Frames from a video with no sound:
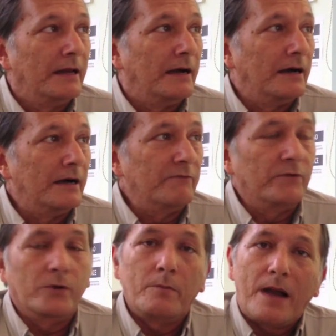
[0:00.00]
Uh, if
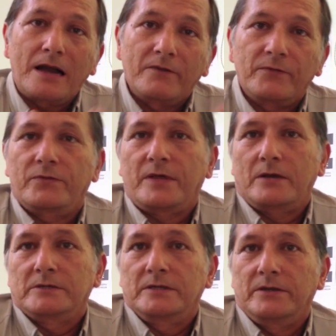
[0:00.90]
you go back a few
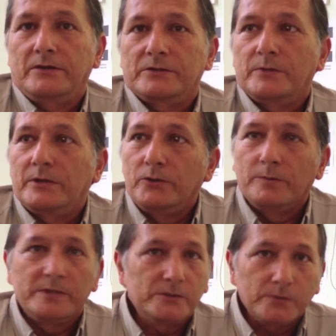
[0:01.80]
thousand years when
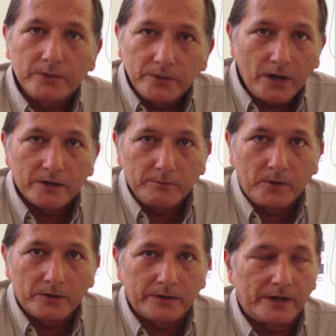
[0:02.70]
humans were not
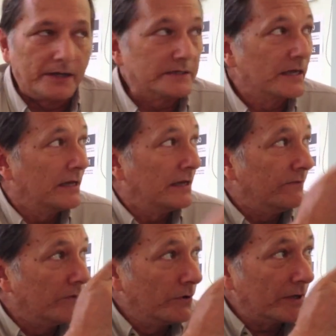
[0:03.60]
modernized,
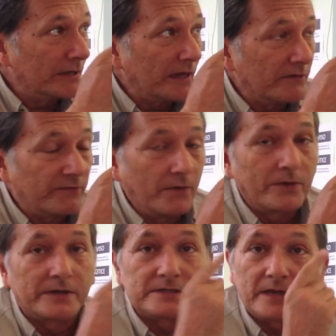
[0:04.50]
if you look at that
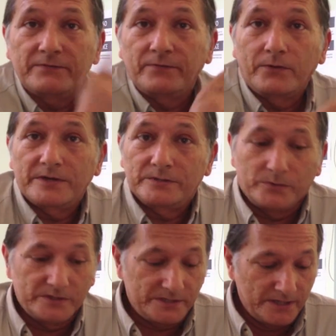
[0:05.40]
forest, that forest
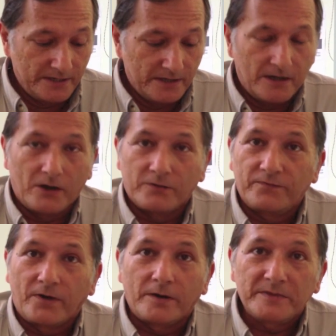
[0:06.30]
was our
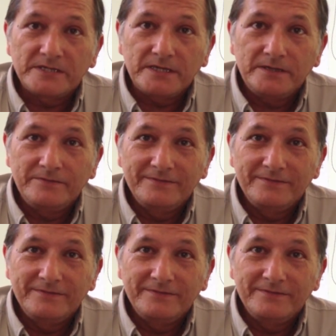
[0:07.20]
pharmacy,